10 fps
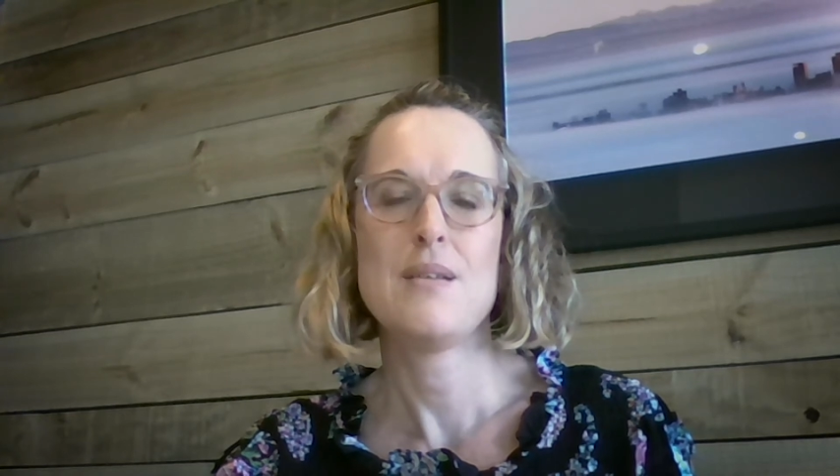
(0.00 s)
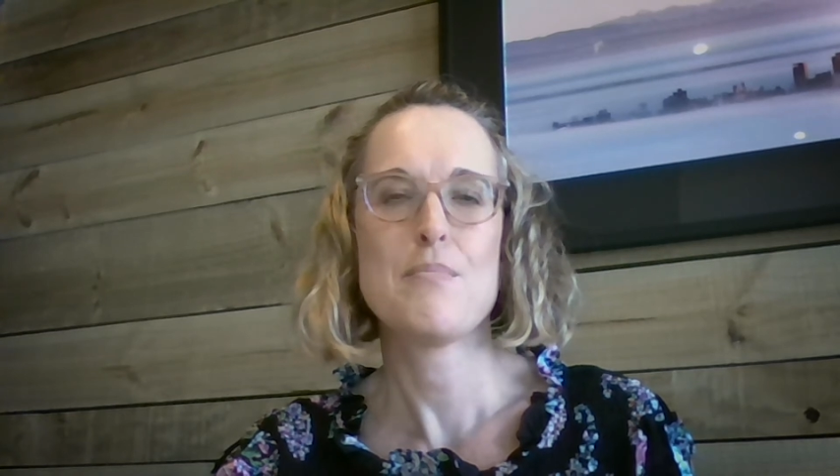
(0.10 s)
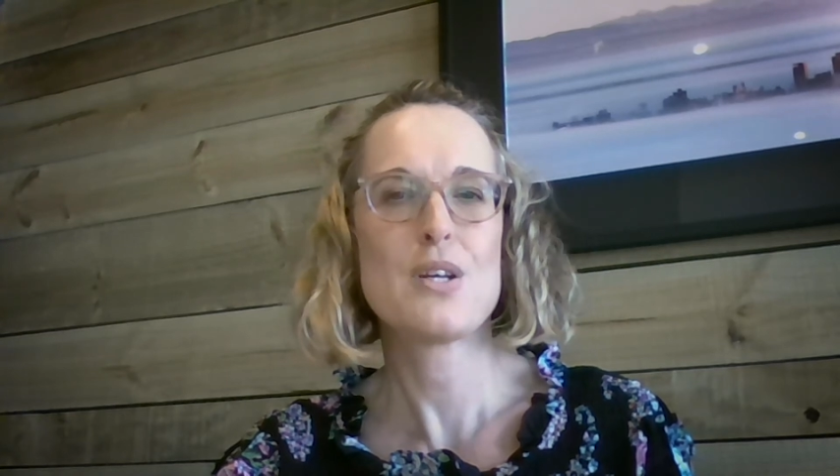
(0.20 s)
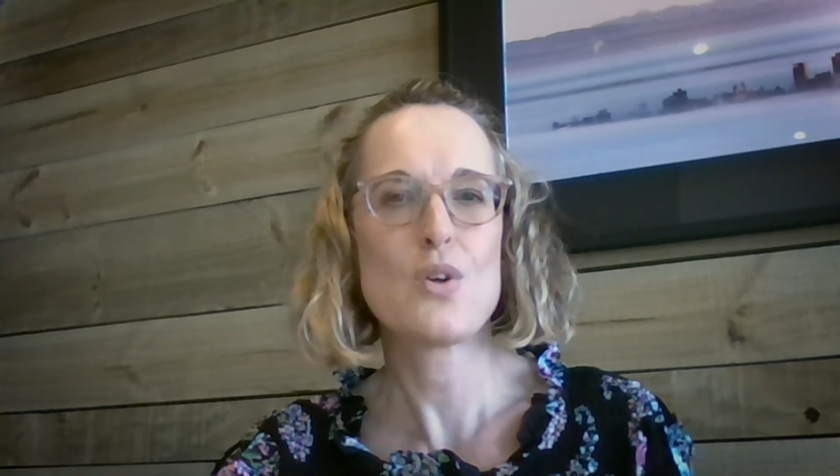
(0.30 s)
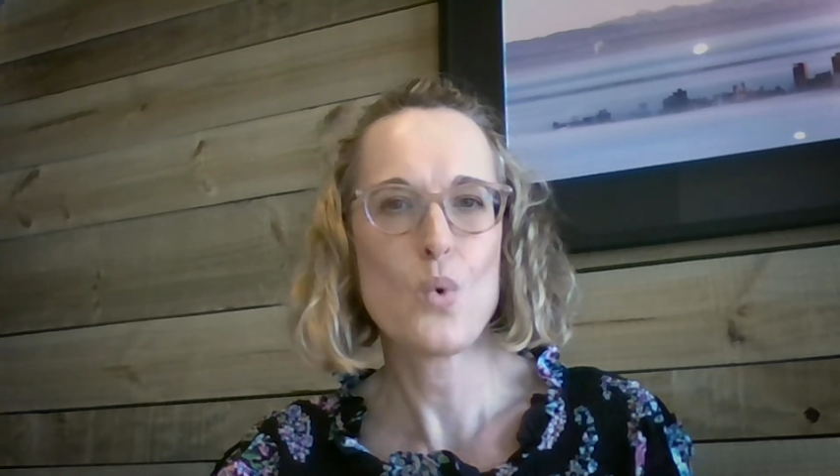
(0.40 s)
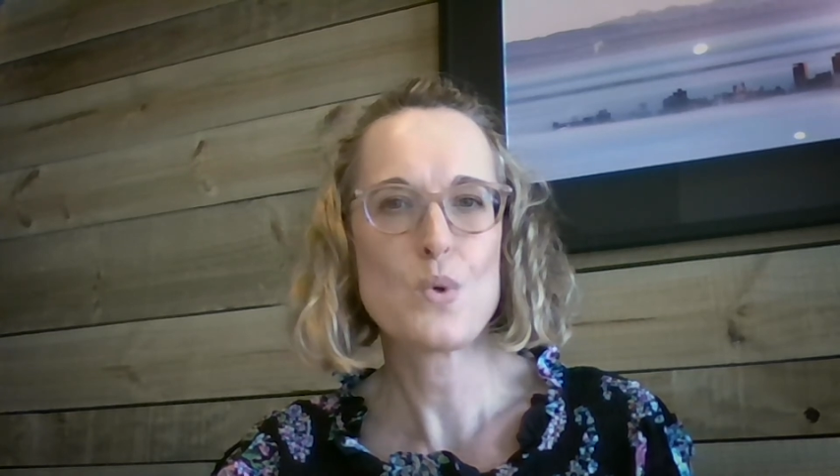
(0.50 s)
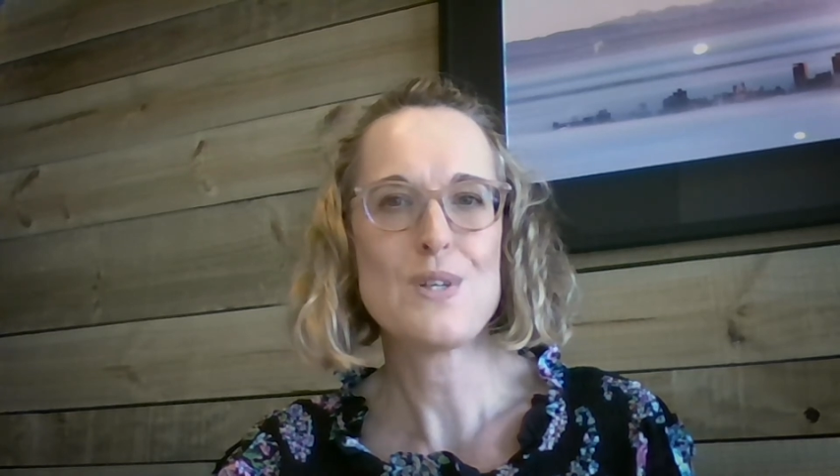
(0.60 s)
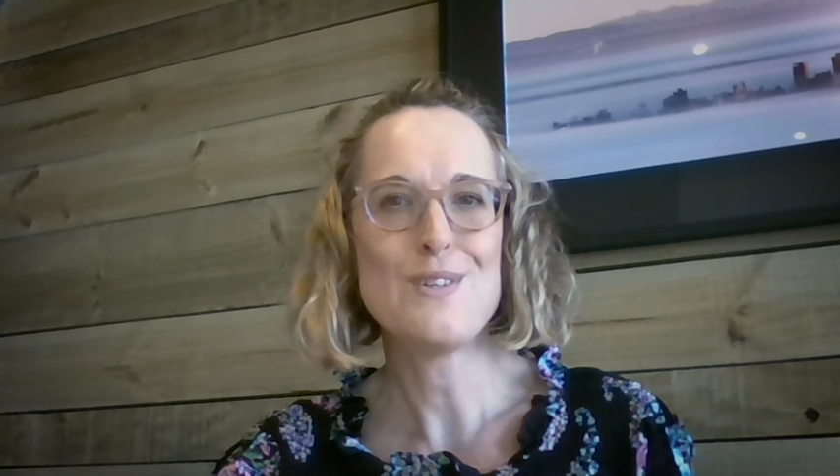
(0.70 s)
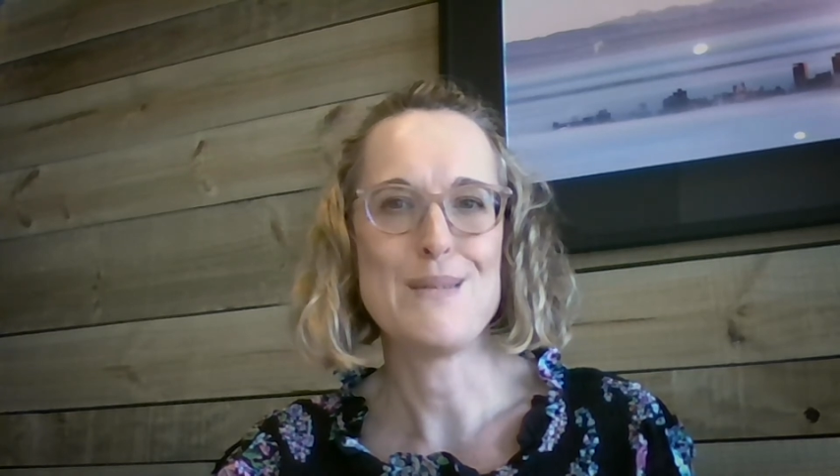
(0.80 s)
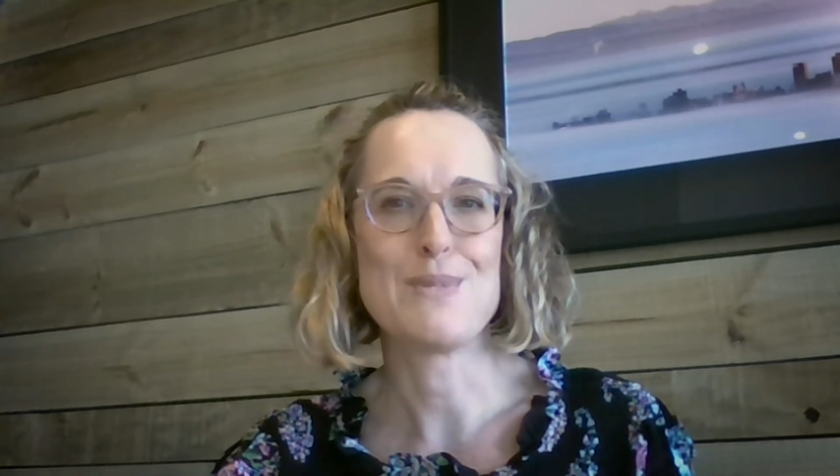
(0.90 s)
but it
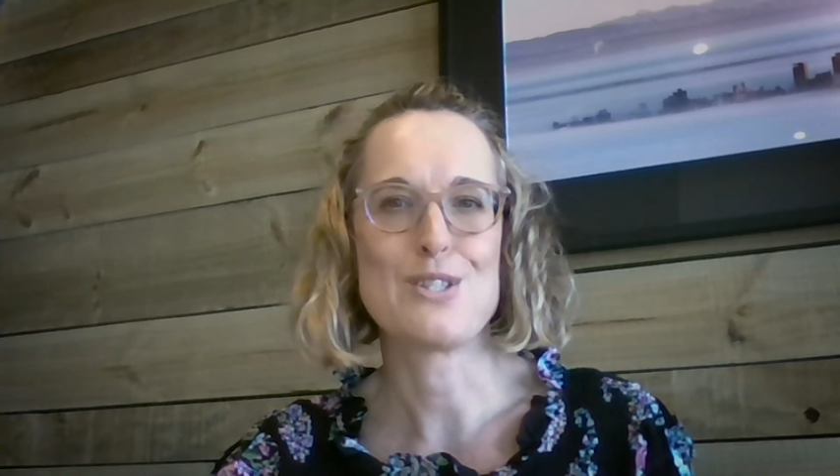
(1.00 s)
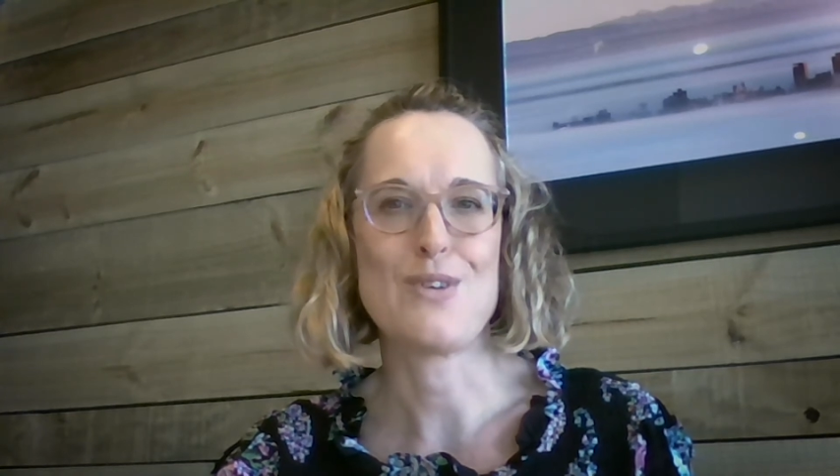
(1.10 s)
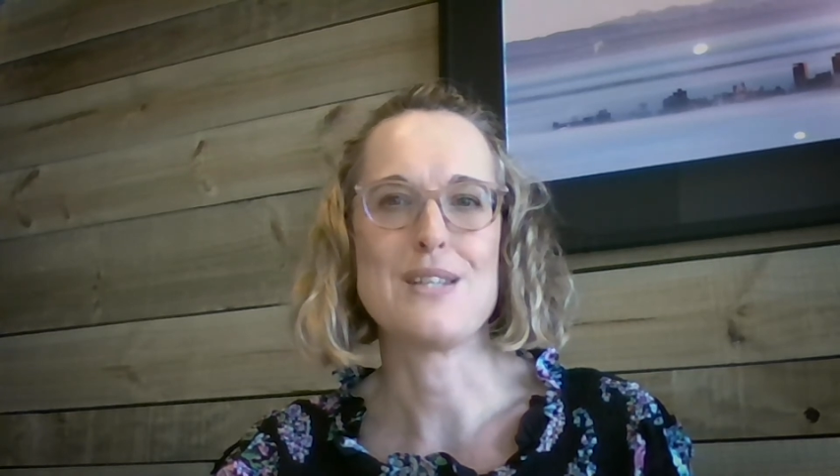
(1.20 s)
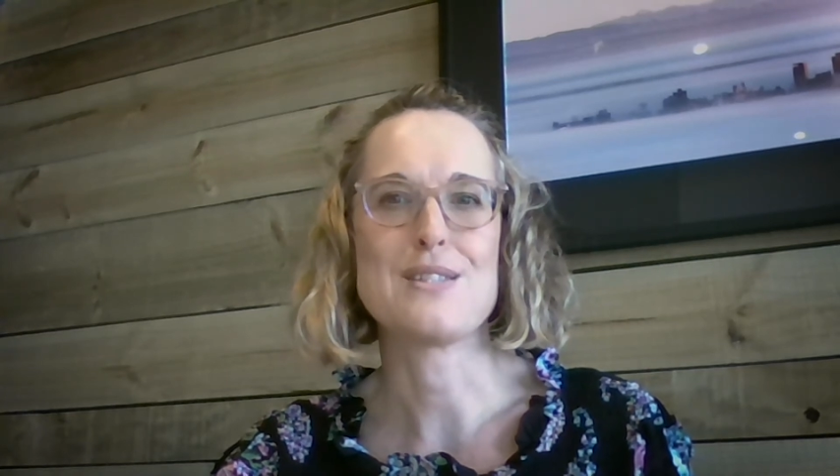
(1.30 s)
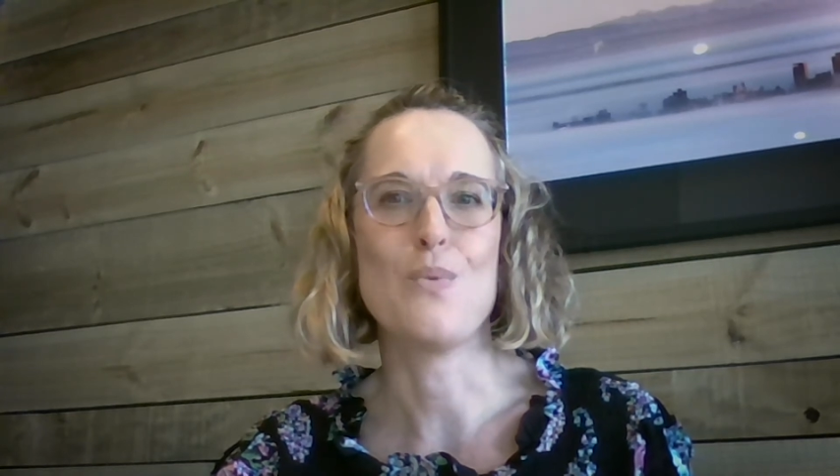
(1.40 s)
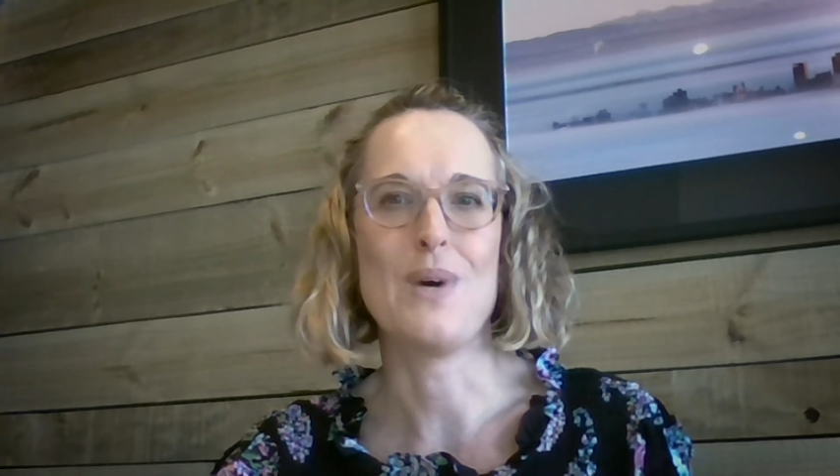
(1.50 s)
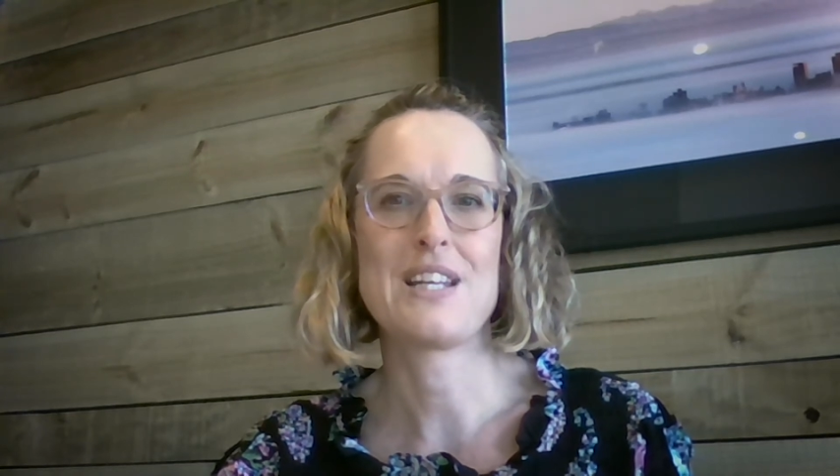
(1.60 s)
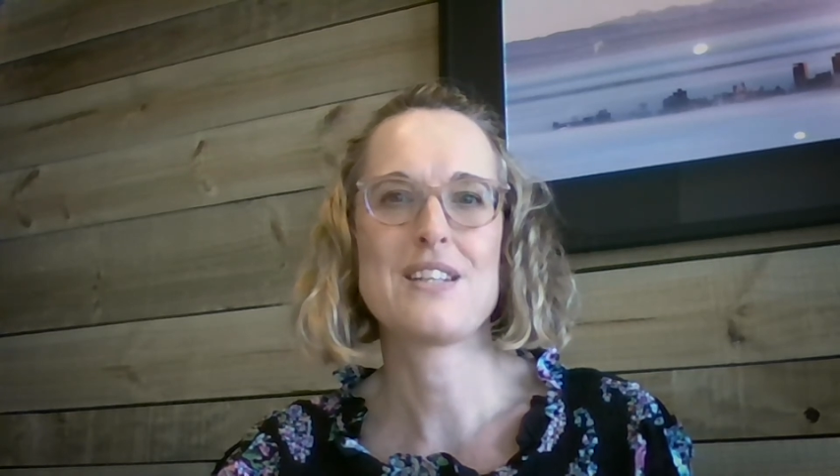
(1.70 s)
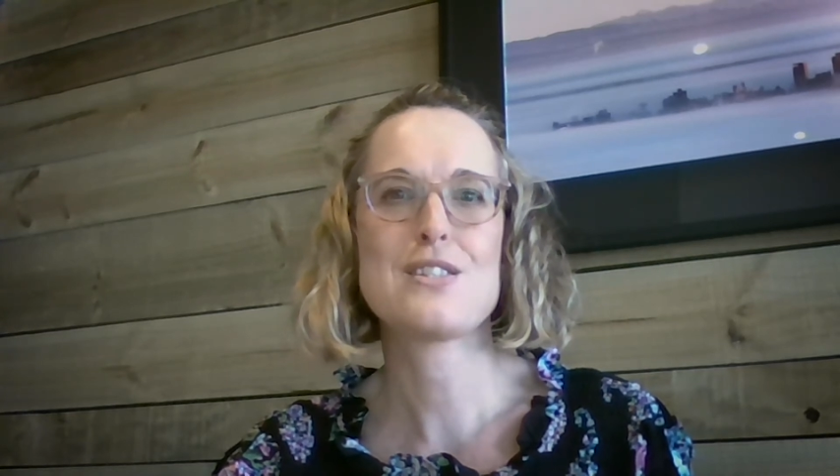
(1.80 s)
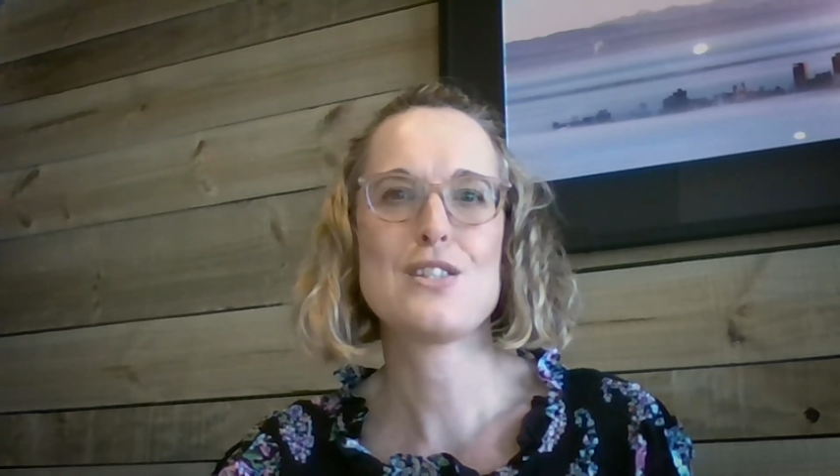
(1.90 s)
also demonstrates a willingness